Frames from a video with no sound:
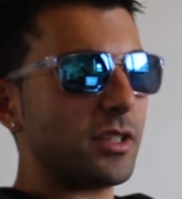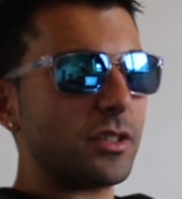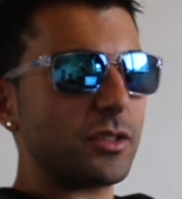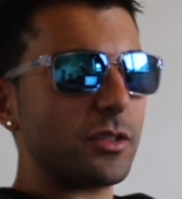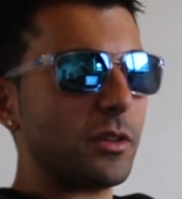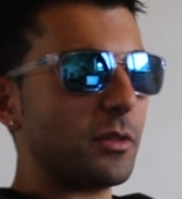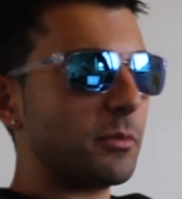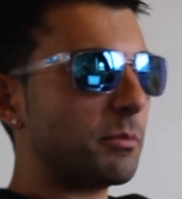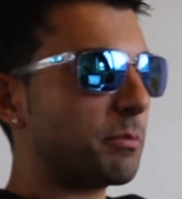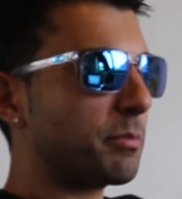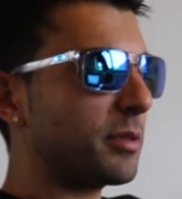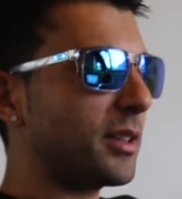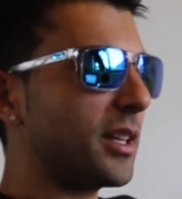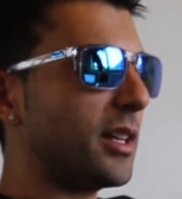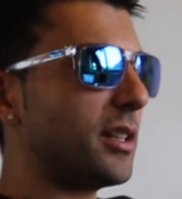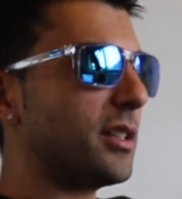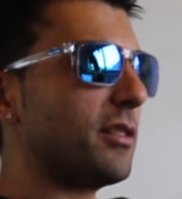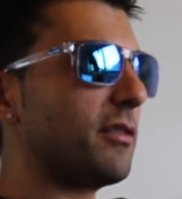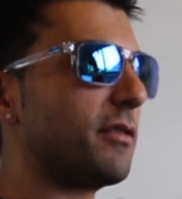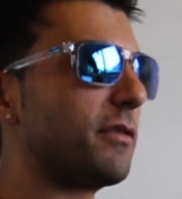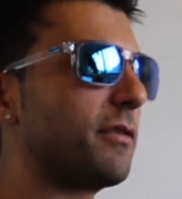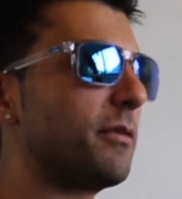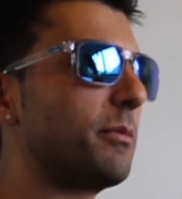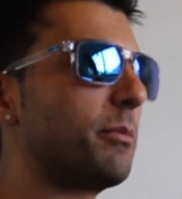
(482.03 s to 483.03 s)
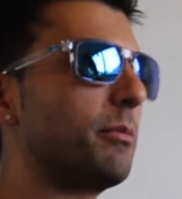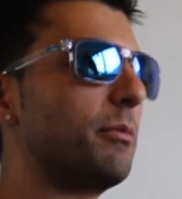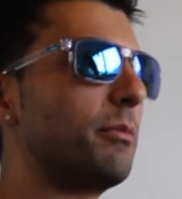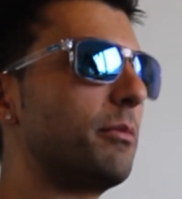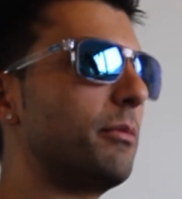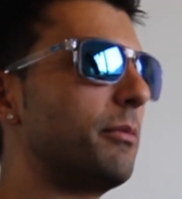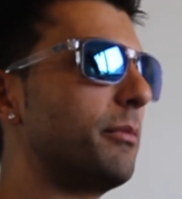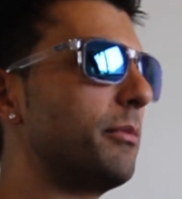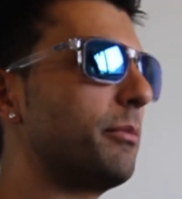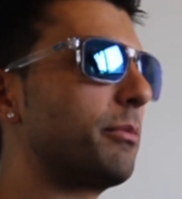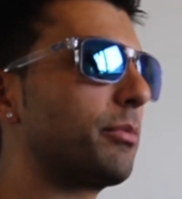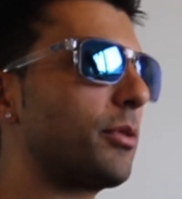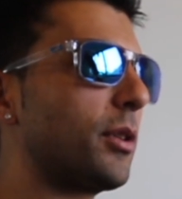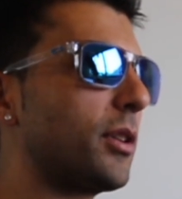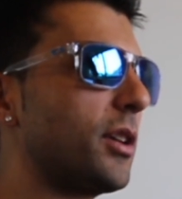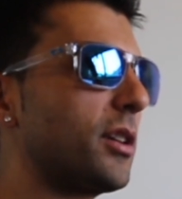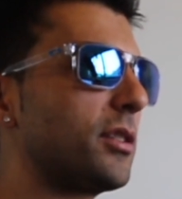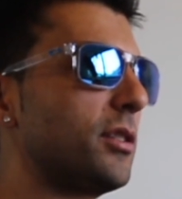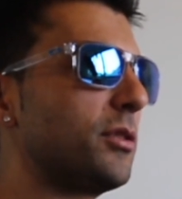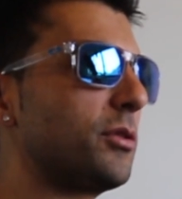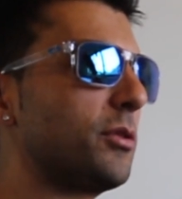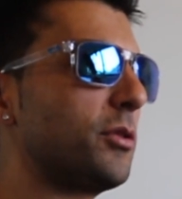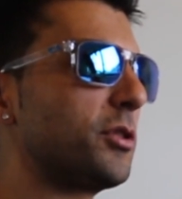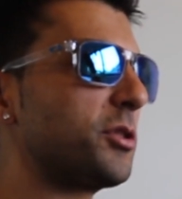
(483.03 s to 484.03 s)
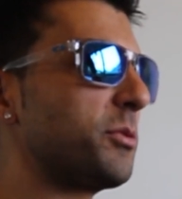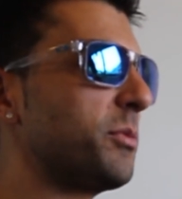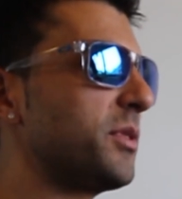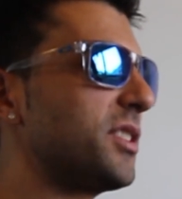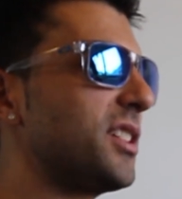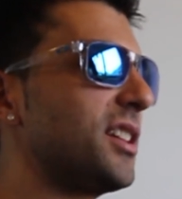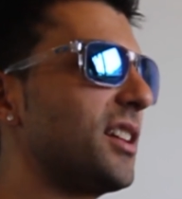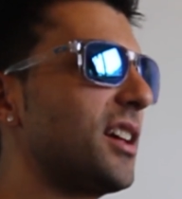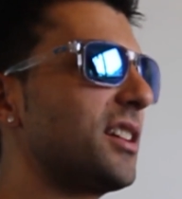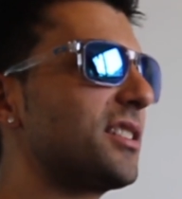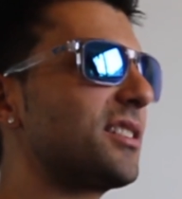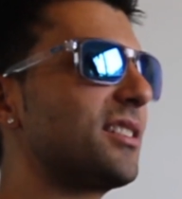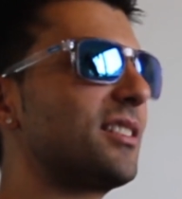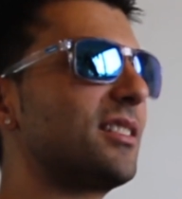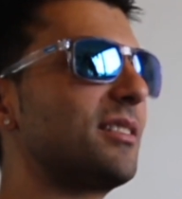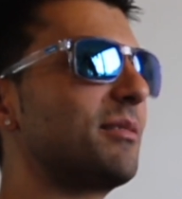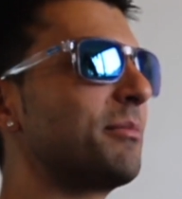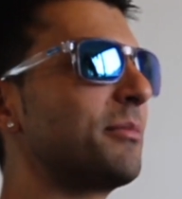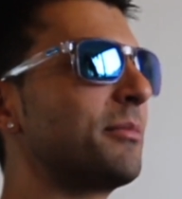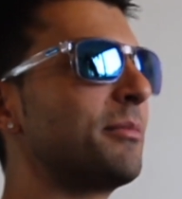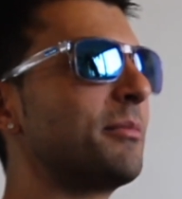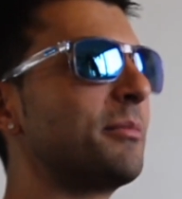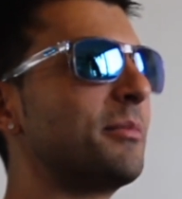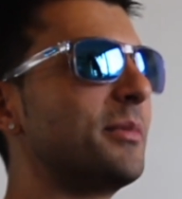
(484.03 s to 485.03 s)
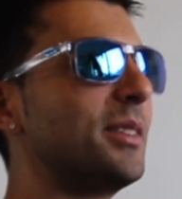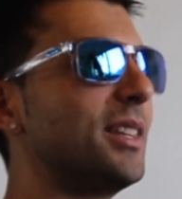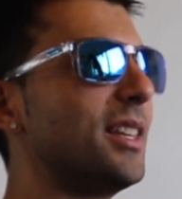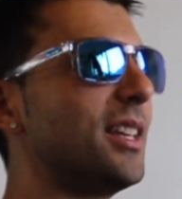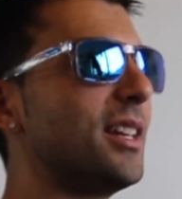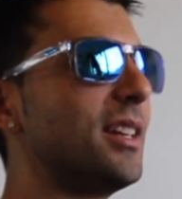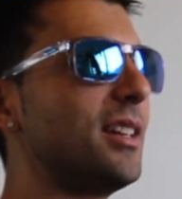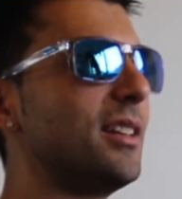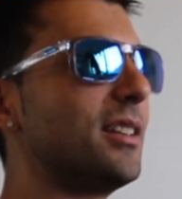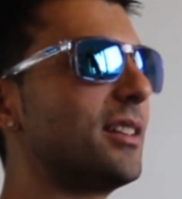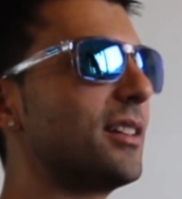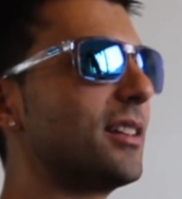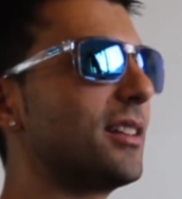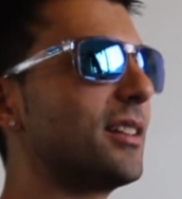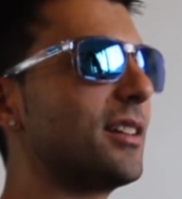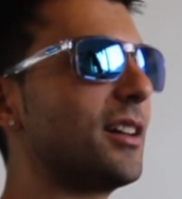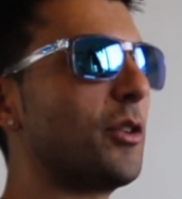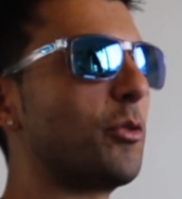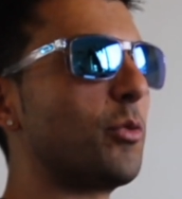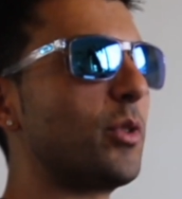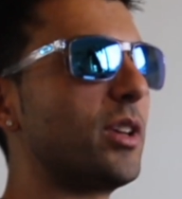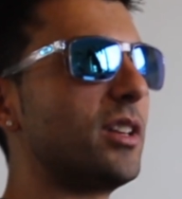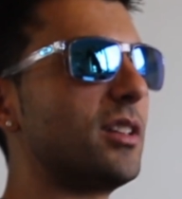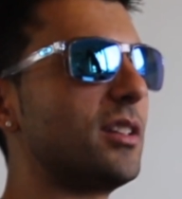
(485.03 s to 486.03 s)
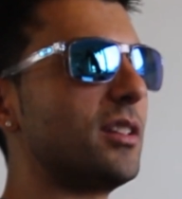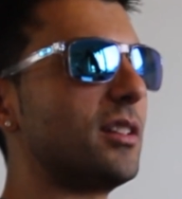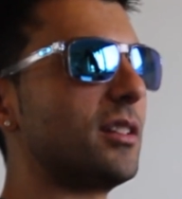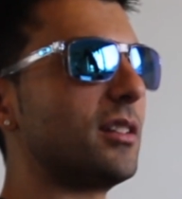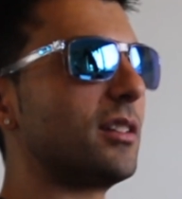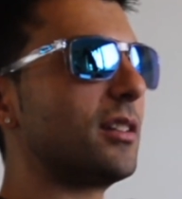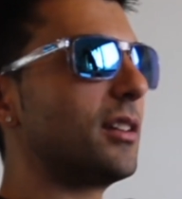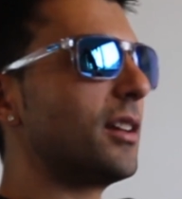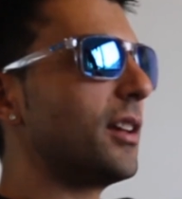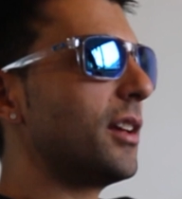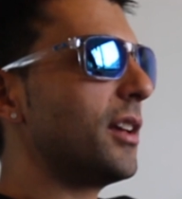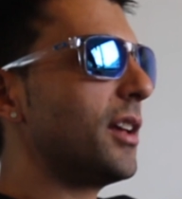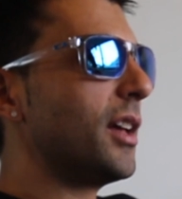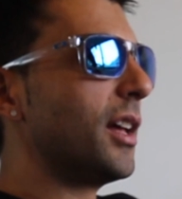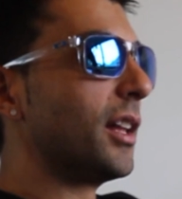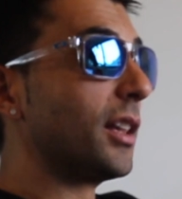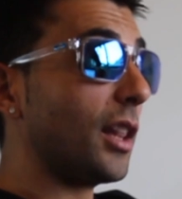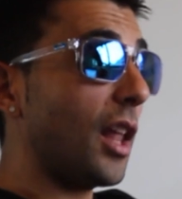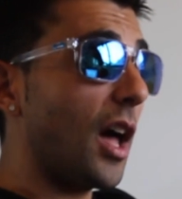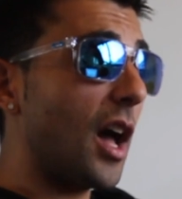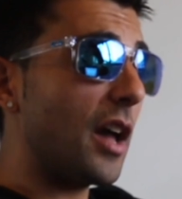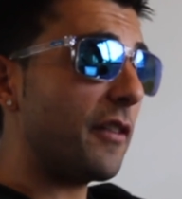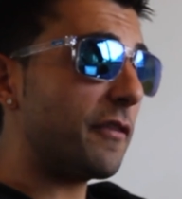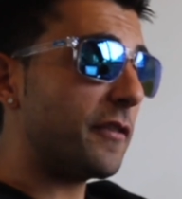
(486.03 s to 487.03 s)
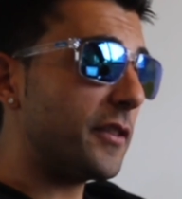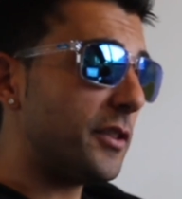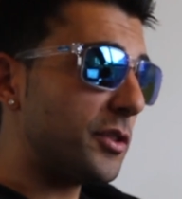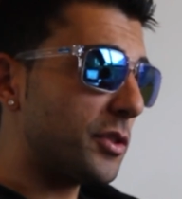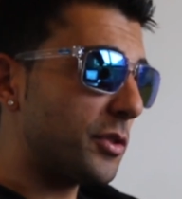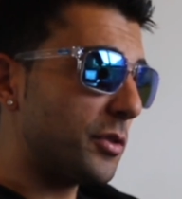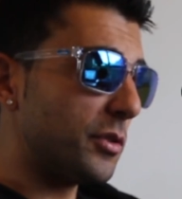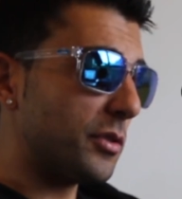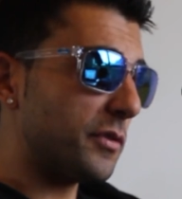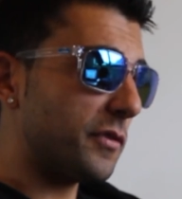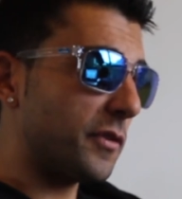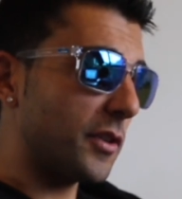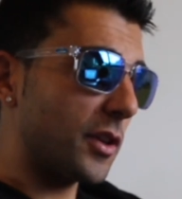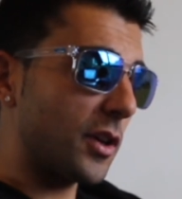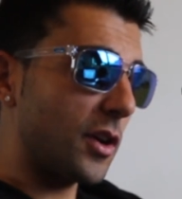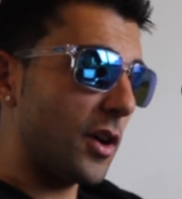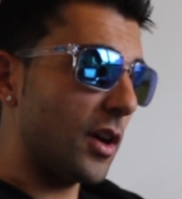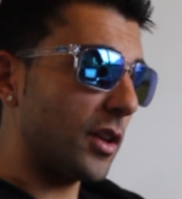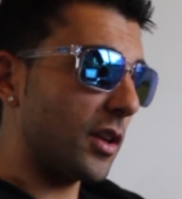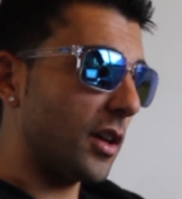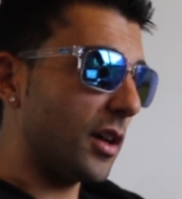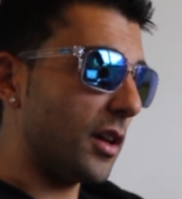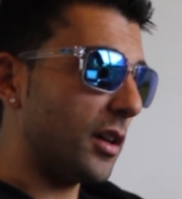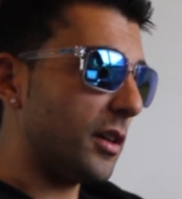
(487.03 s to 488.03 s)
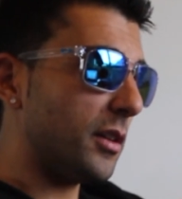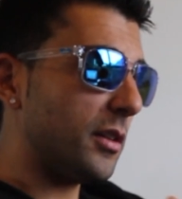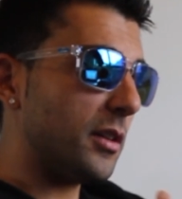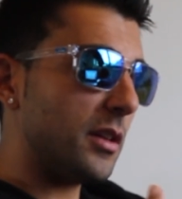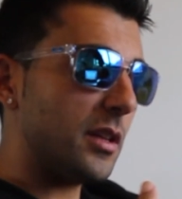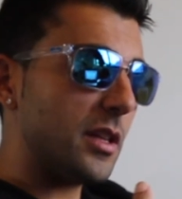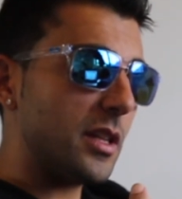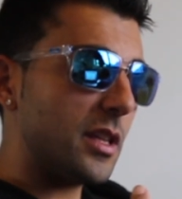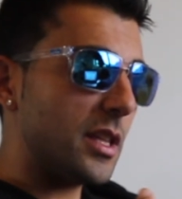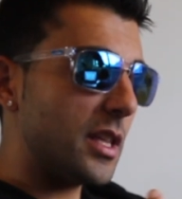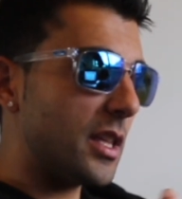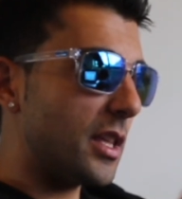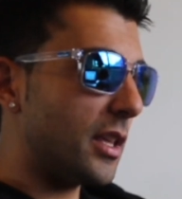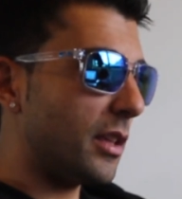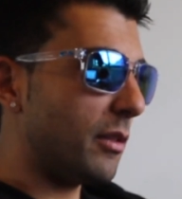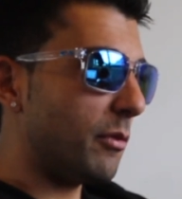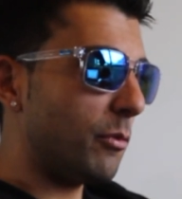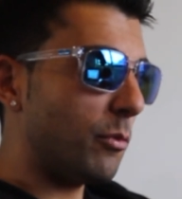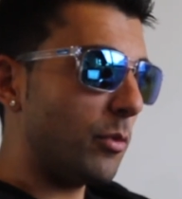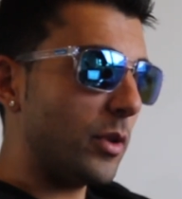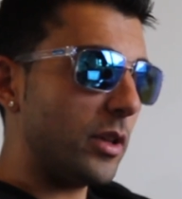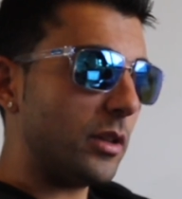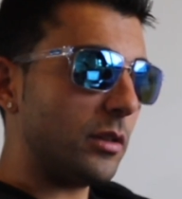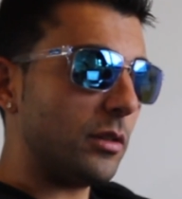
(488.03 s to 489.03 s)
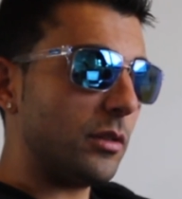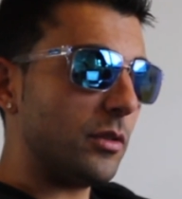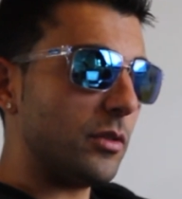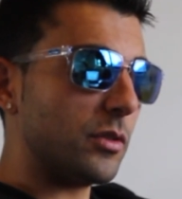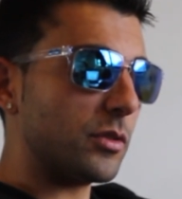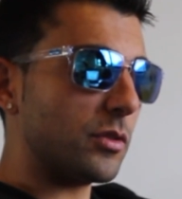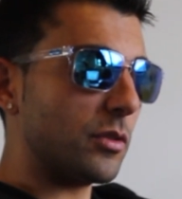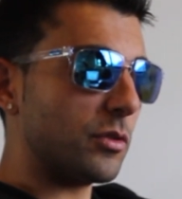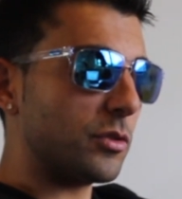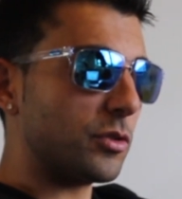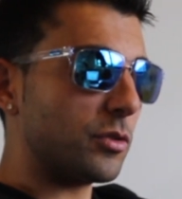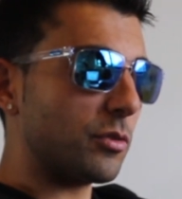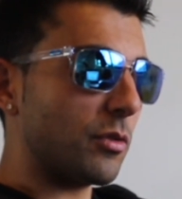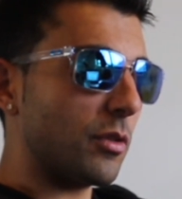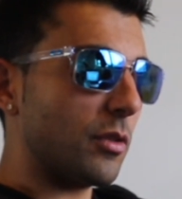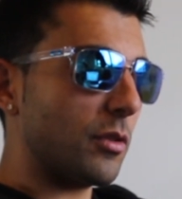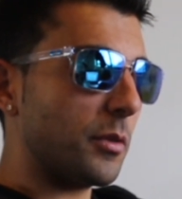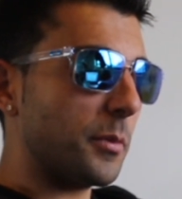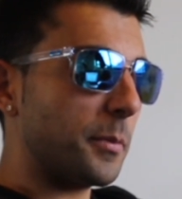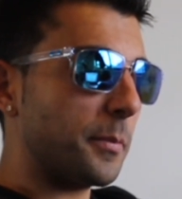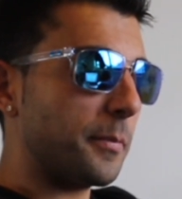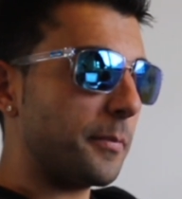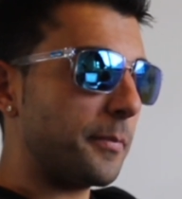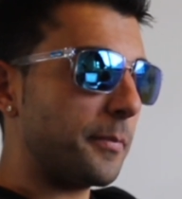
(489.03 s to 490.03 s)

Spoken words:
He's got plenty of product endorsements. He doesn't need a win here. Life is good for Conor, win, lose, or draw.